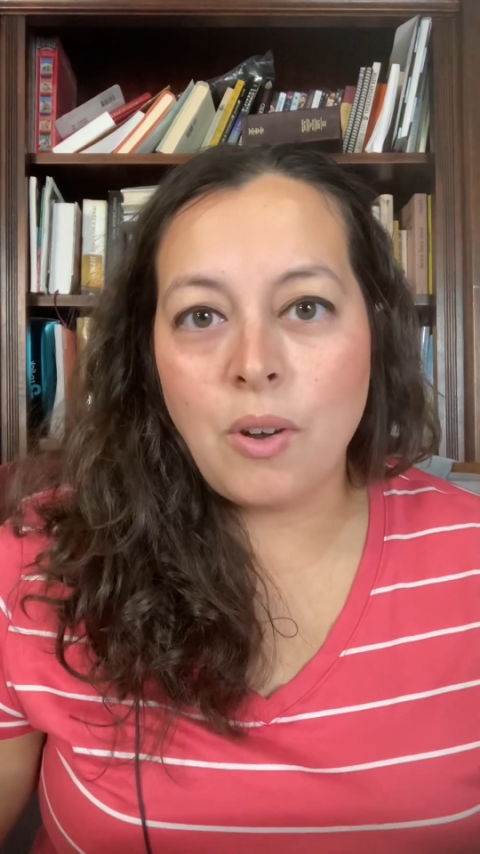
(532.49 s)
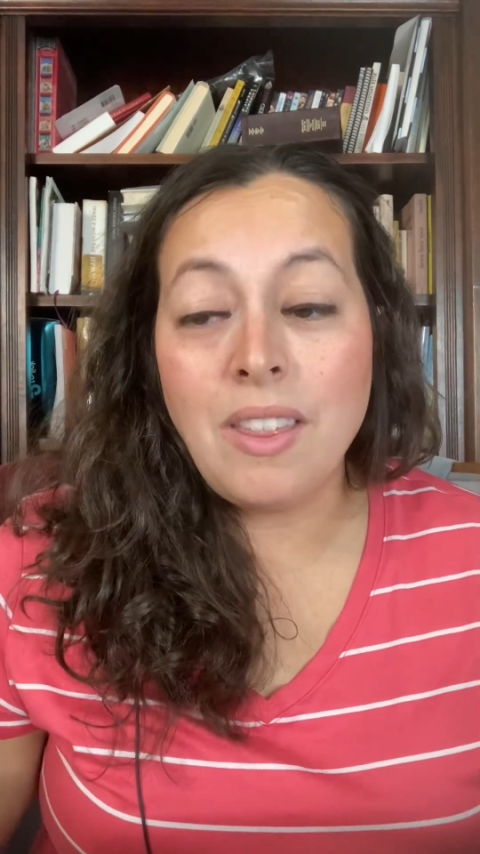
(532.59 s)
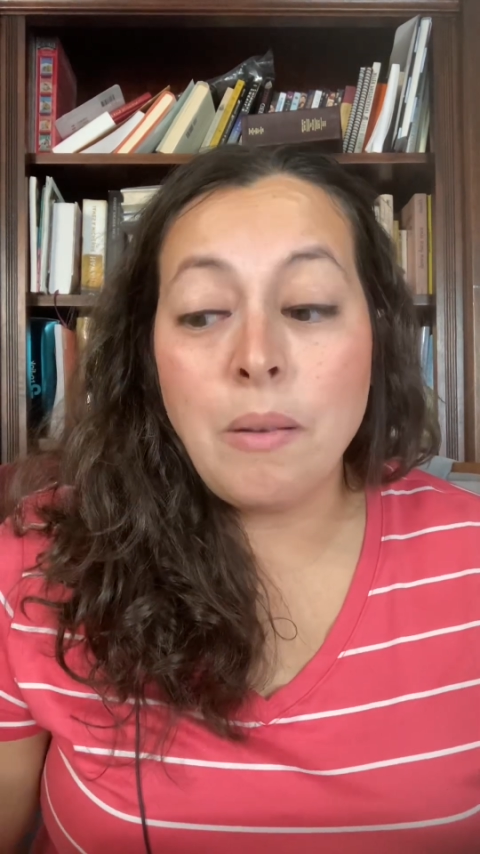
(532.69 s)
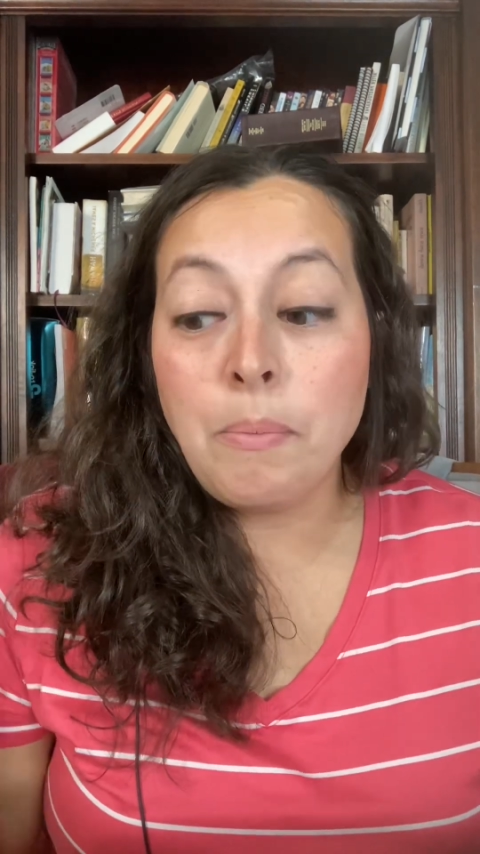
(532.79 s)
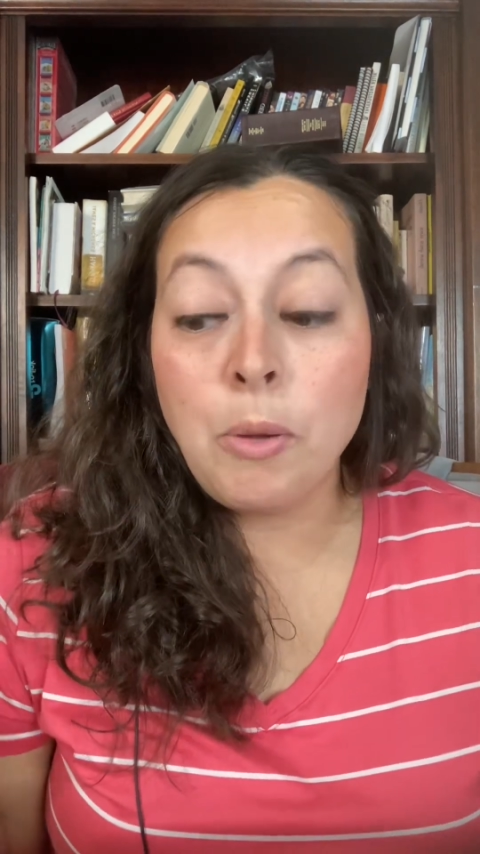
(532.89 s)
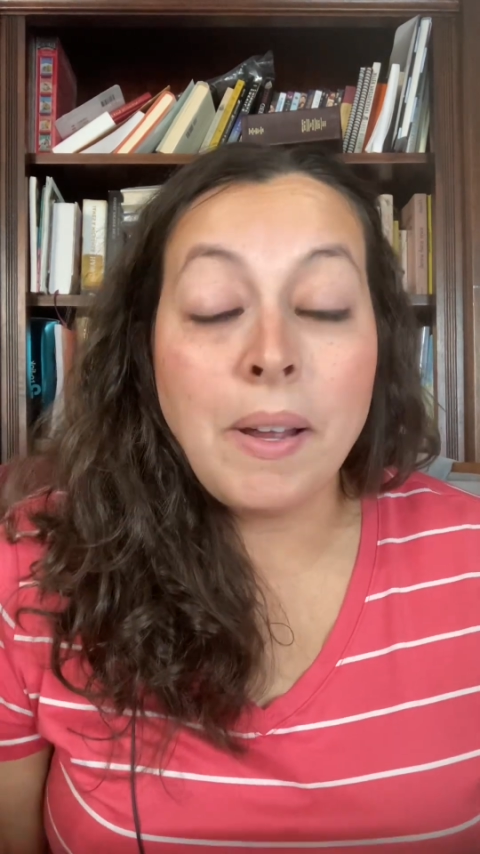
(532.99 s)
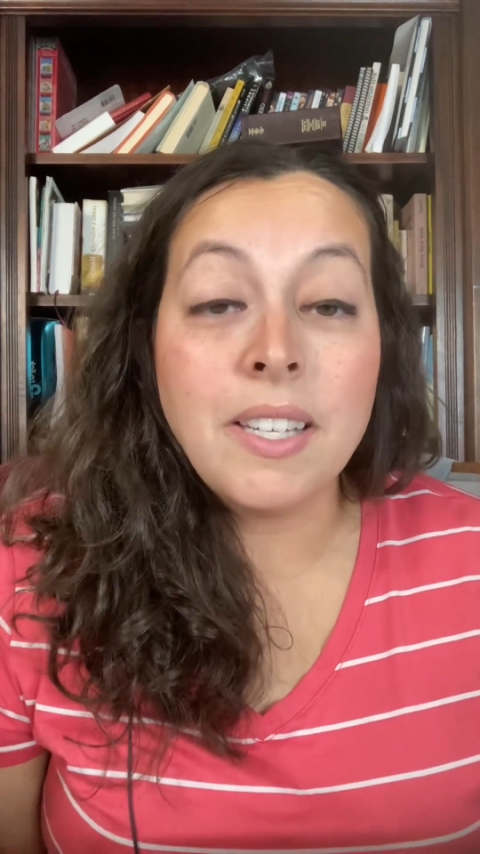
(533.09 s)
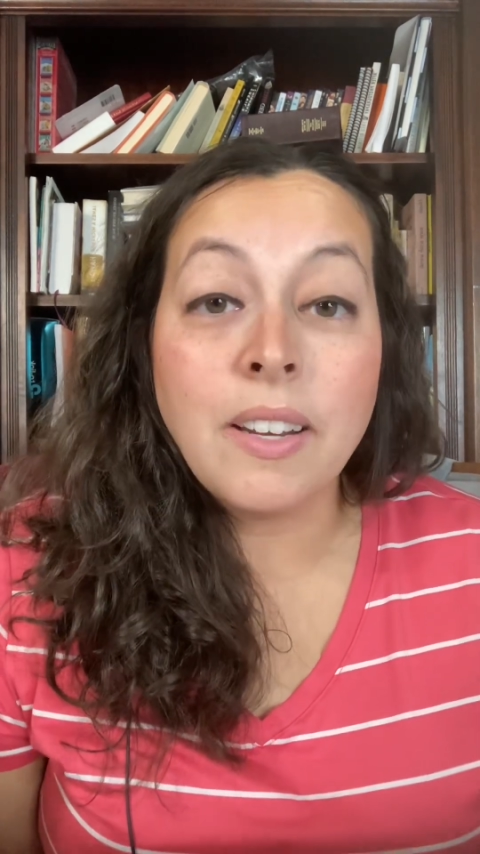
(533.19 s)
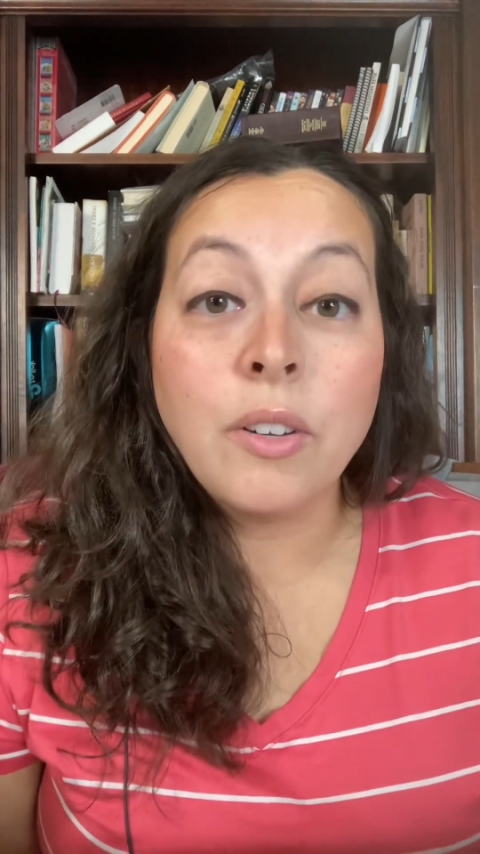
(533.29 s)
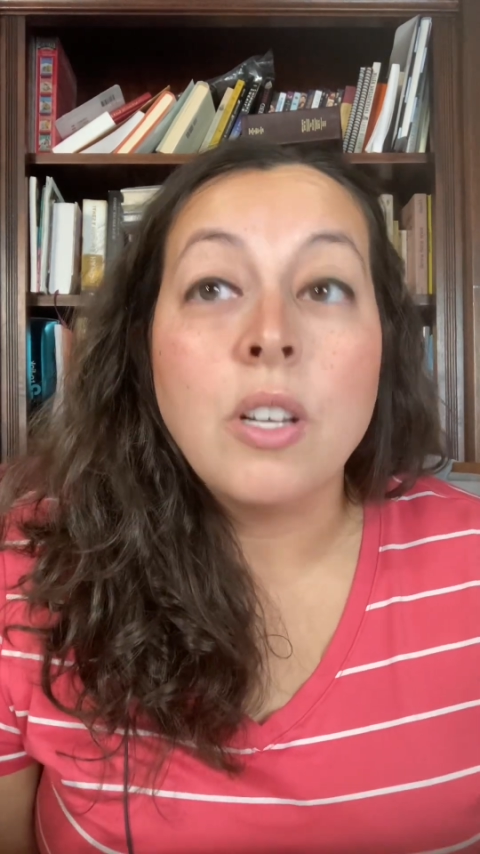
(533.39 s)
And then you might
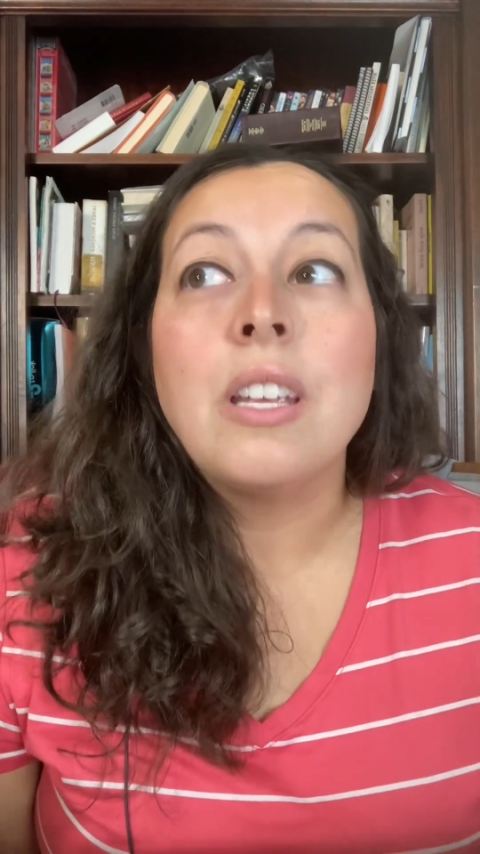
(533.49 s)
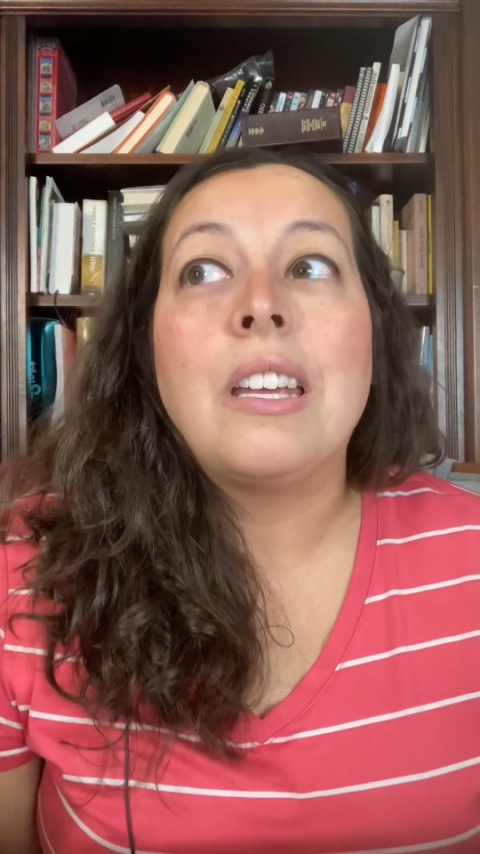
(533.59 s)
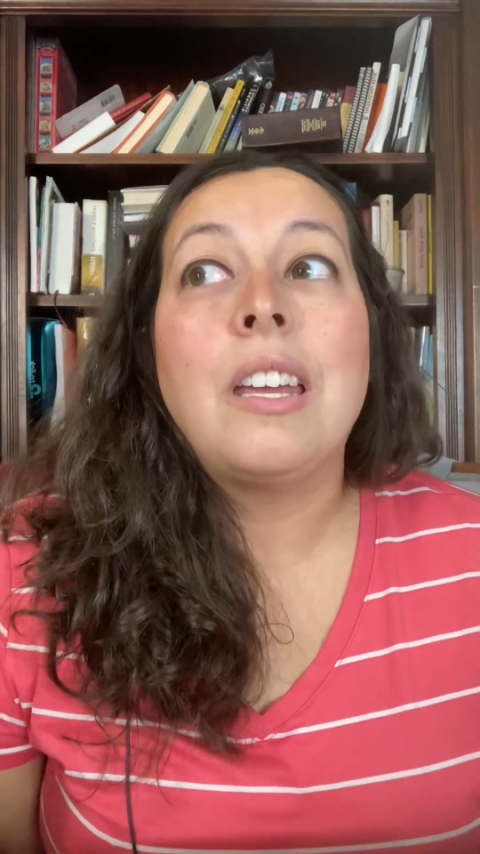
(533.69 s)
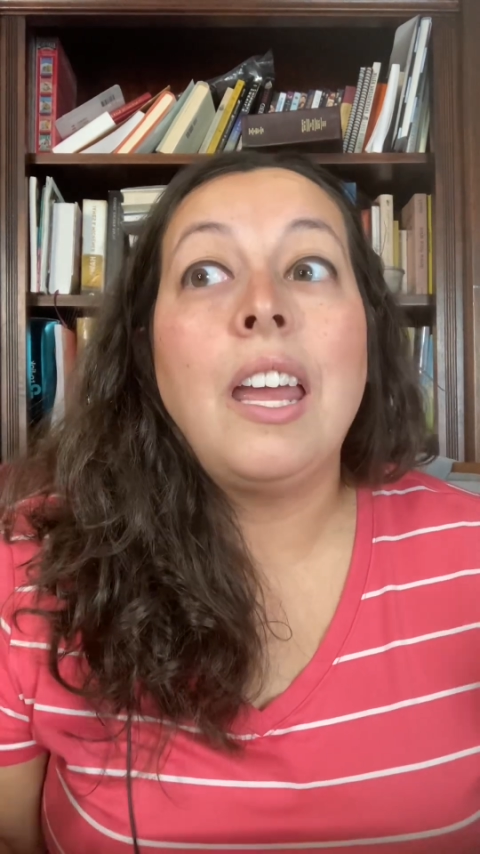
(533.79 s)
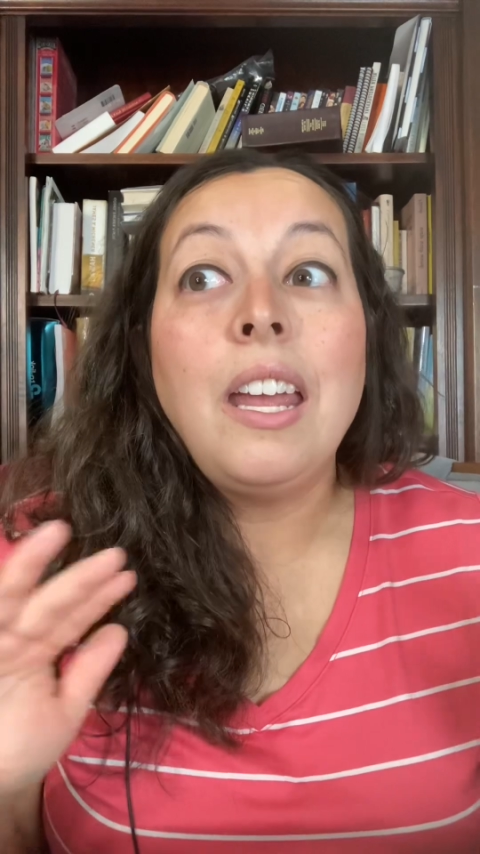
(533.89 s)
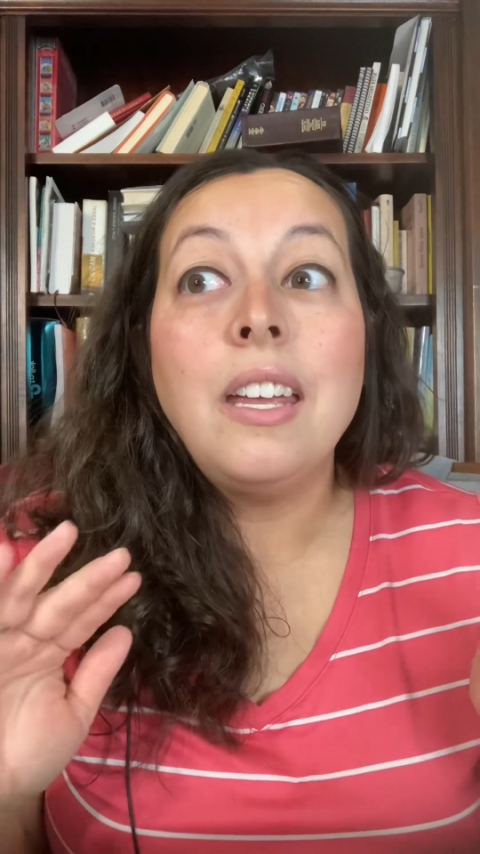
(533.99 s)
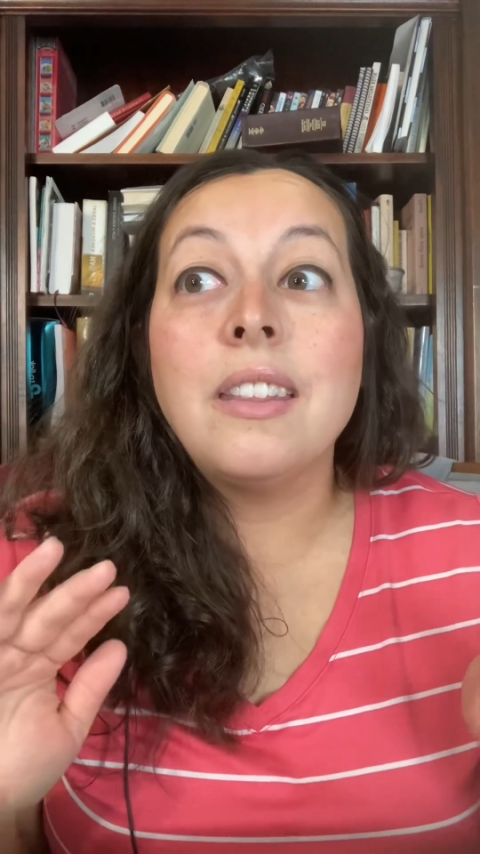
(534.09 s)
discover, hey,